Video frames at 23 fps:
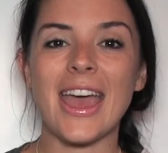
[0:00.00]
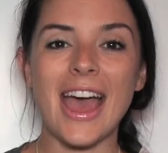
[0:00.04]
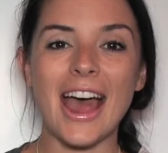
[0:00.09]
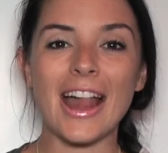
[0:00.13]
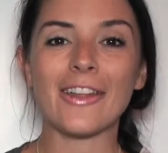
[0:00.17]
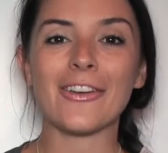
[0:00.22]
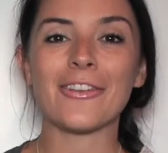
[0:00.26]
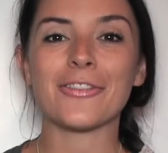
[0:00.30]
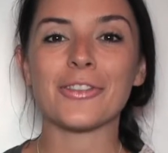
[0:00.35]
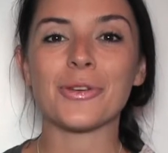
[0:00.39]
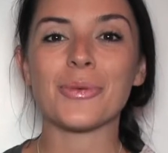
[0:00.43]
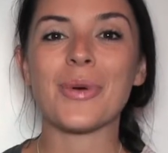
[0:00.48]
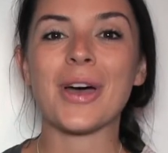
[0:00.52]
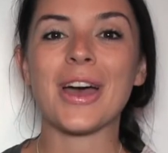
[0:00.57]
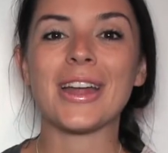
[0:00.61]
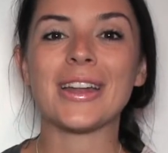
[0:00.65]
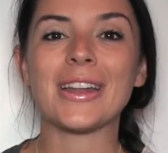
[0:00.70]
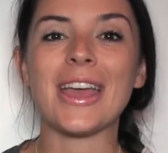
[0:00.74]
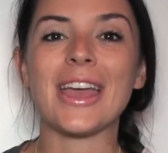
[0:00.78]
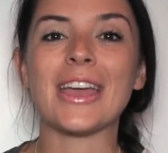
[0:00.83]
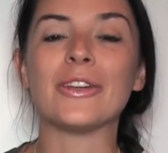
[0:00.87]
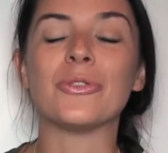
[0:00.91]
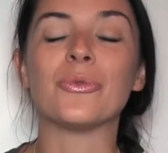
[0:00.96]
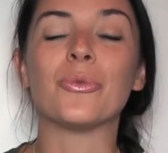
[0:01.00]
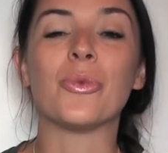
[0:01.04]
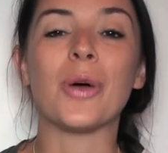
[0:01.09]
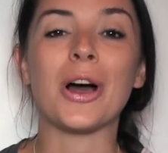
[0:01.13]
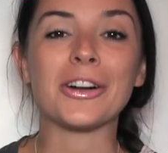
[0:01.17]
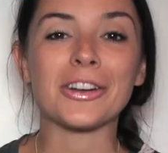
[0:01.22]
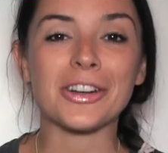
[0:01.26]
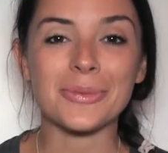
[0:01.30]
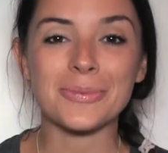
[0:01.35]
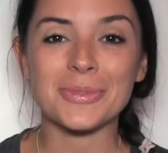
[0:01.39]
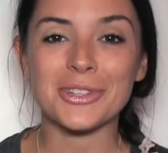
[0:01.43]
Hello everyone and
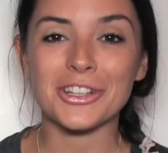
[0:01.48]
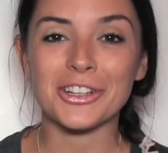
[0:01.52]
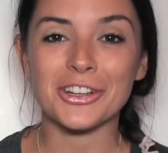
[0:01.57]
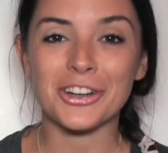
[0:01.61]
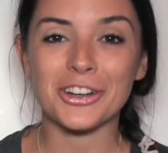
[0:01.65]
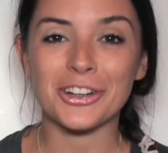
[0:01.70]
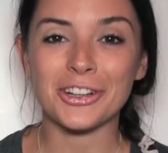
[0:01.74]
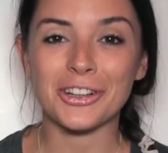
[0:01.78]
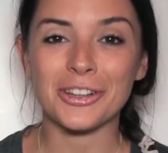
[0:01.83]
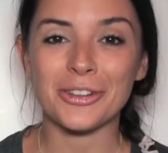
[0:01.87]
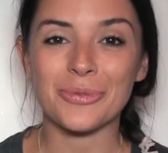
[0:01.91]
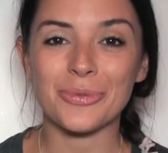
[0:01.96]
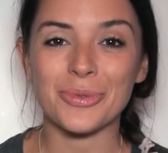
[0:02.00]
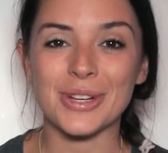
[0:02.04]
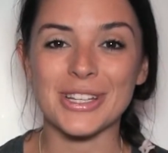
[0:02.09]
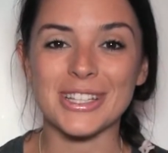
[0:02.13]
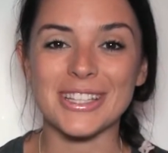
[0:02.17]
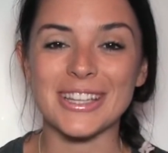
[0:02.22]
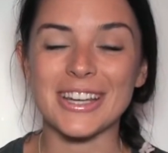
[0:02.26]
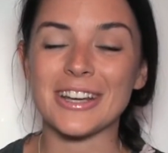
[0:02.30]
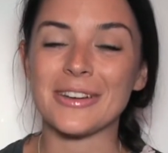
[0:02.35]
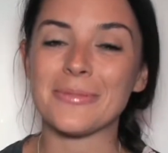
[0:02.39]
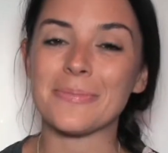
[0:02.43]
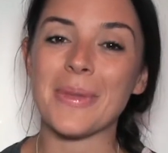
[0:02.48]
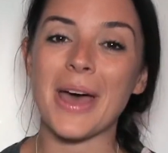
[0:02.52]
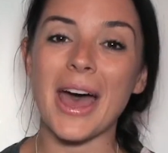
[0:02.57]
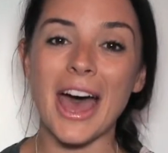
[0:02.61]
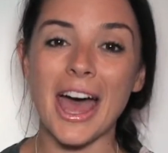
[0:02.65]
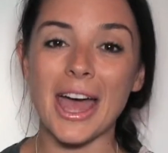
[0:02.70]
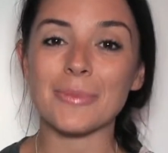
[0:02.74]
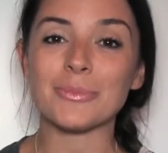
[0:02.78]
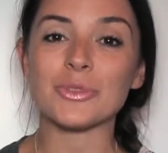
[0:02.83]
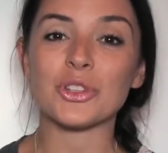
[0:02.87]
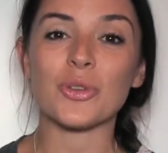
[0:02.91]
welcome to Kernel of Wisdom.
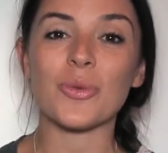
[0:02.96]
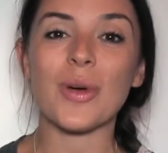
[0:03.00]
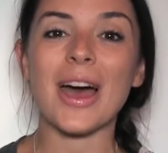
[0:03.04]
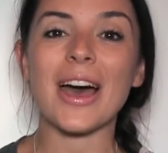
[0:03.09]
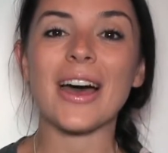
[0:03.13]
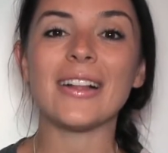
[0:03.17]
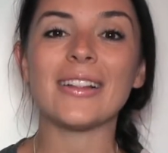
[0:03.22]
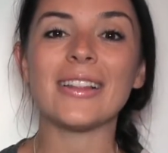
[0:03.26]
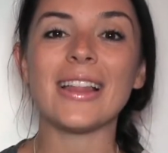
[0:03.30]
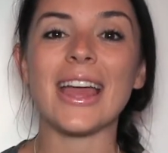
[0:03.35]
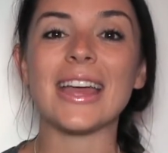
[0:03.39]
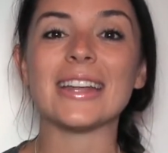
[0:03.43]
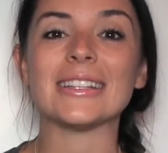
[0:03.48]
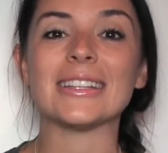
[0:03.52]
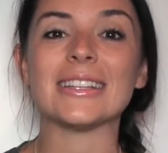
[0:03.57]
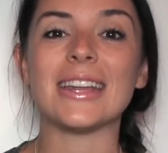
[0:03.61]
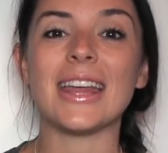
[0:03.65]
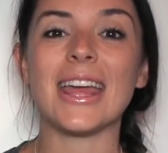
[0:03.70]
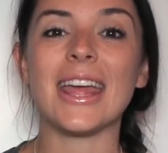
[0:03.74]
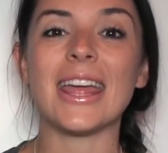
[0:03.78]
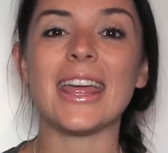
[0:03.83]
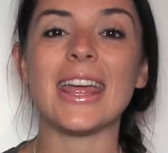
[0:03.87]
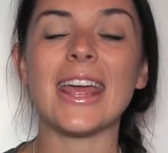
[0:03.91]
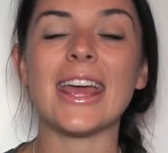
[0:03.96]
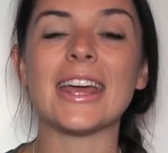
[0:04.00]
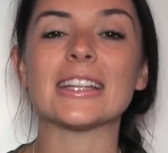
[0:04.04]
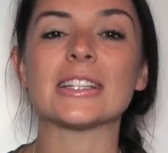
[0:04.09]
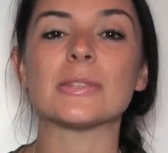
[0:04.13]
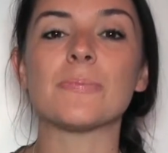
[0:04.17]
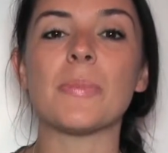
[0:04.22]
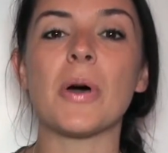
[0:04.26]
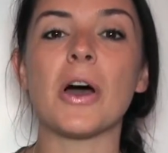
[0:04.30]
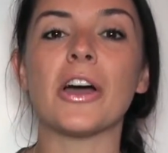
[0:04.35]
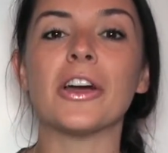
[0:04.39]
I'm Joelle, and today,
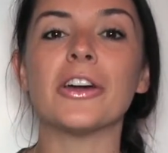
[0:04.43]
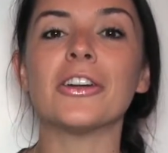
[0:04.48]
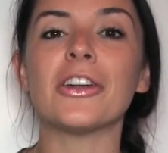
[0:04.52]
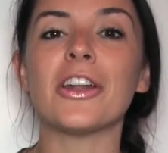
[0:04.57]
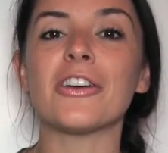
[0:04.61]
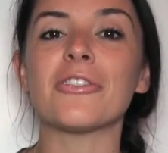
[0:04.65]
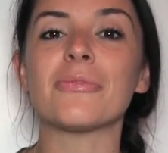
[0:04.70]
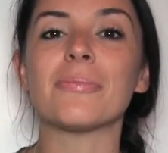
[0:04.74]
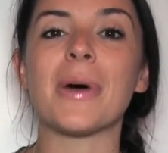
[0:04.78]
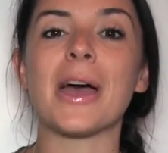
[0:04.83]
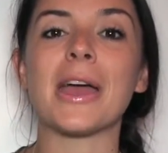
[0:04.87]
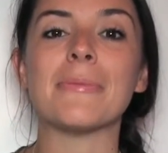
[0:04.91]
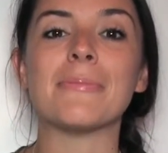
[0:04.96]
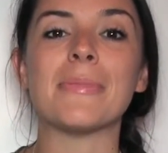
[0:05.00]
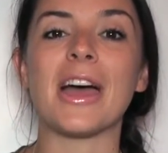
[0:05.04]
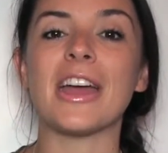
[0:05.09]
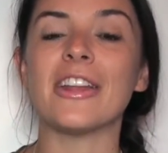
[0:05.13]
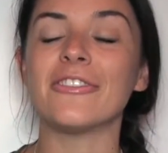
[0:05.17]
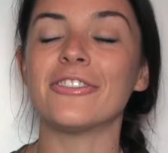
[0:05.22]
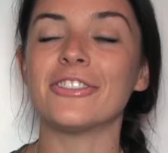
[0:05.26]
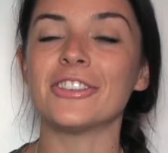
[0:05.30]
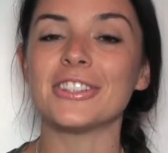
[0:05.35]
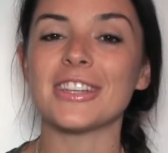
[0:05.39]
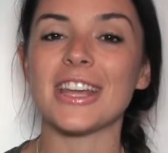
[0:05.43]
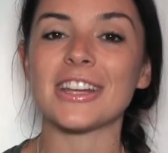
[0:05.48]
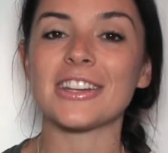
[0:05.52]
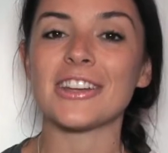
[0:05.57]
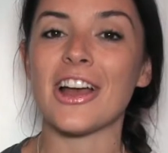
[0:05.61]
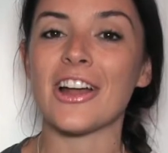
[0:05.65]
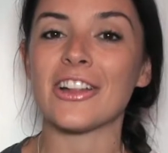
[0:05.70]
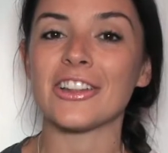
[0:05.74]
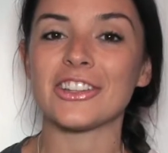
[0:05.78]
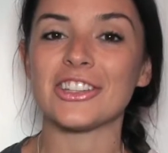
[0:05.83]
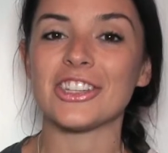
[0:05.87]
as part of my Mindful
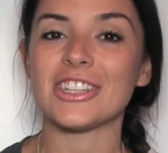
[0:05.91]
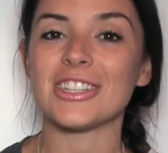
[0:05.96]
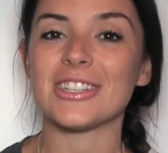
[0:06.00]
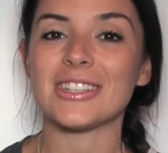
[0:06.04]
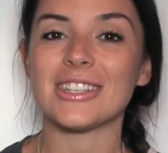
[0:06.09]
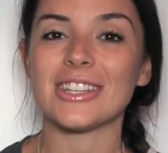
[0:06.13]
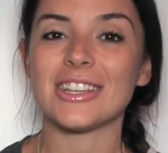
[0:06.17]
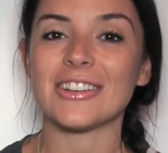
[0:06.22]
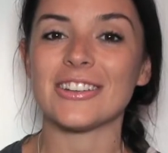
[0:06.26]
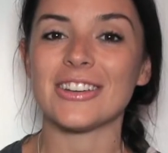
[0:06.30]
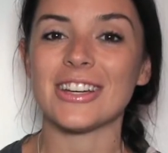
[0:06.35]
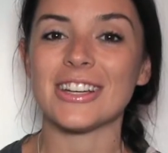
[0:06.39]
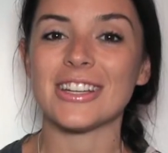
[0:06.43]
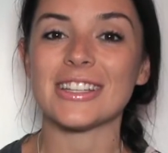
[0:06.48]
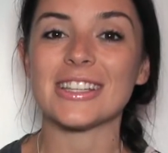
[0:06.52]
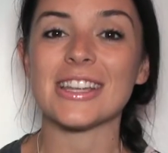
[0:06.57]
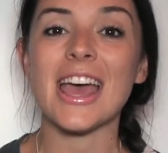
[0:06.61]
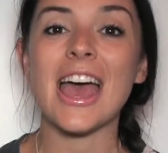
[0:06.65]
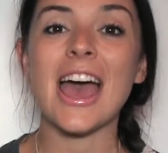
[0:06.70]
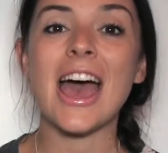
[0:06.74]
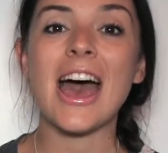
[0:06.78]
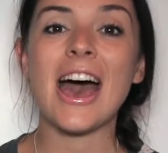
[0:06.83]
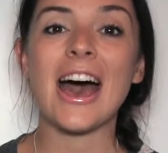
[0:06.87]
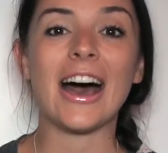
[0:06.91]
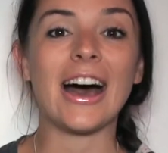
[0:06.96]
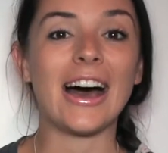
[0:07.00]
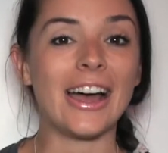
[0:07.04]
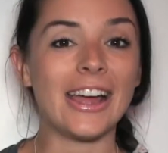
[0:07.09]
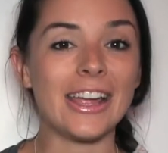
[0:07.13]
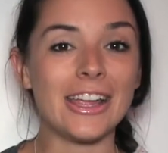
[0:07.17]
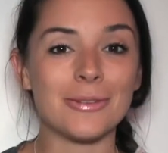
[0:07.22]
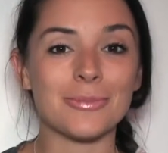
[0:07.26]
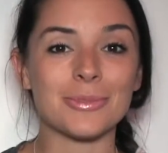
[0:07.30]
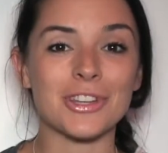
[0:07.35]
Technology series,
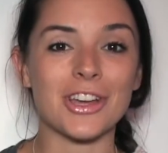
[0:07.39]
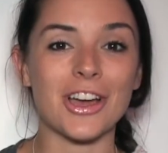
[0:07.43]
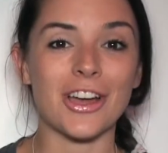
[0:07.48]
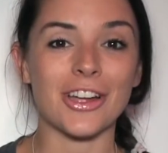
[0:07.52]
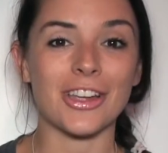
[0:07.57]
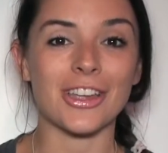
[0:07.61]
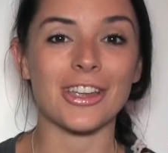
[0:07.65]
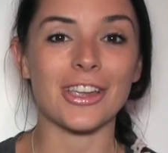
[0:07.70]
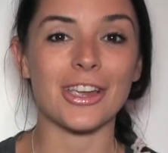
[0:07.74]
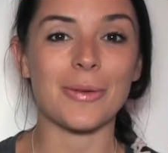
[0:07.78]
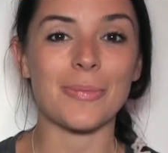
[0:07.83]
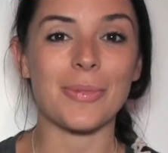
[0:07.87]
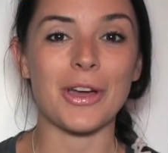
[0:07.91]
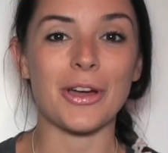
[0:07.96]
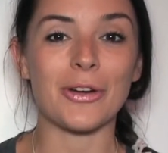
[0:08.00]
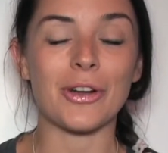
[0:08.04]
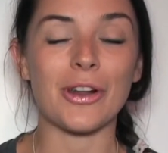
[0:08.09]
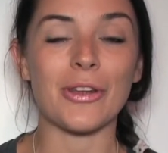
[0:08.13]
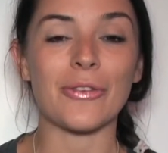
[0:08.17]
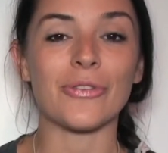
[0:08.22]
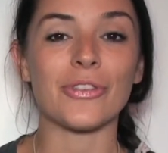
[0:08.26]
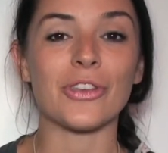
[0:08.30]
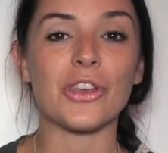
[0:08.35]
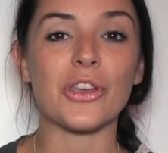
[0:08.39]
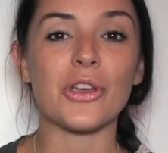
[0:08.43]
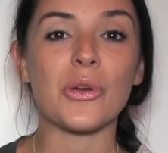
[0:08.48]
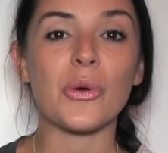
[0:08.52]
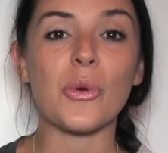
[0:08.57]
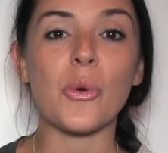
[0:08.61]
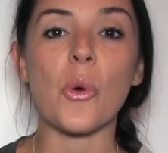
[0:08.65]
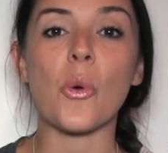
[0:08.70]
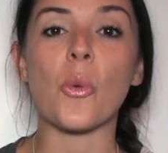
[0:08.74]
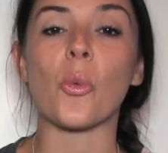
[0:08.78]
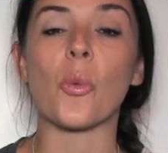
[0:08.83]
I am talking about a
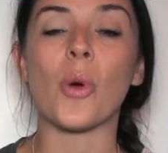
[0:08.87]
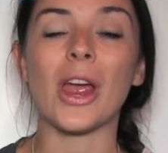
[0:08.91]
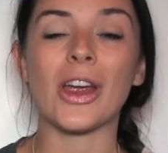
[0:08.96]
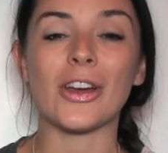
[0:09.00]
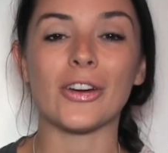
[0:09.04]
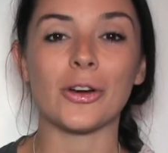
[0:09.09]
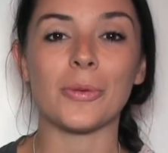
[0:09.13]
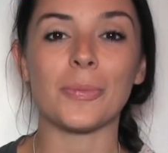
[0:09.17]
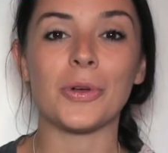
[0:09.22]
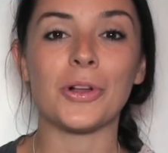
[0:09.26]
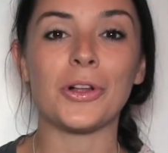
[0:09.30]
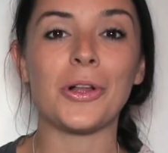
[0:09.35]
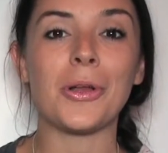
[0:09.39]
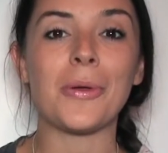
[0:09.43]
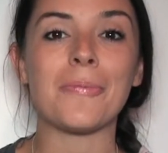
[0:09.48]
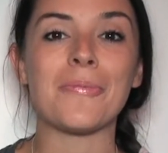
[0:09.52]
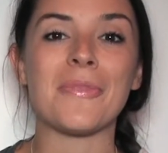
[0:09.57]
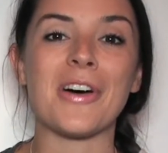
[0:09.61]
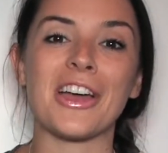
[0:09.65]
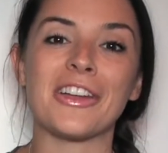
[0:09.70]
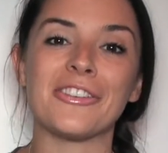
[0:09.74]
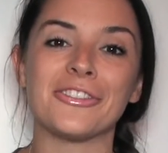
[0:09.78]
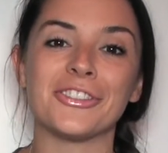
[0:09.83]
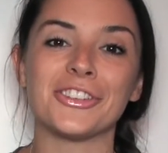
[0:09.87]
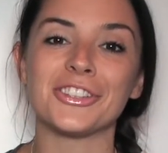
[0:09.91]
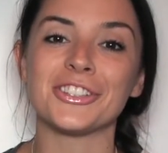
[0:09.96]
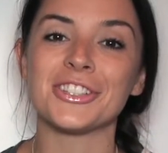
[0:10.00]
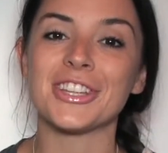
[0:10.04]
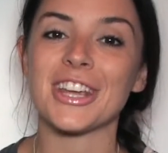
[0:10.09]
few wearable mindful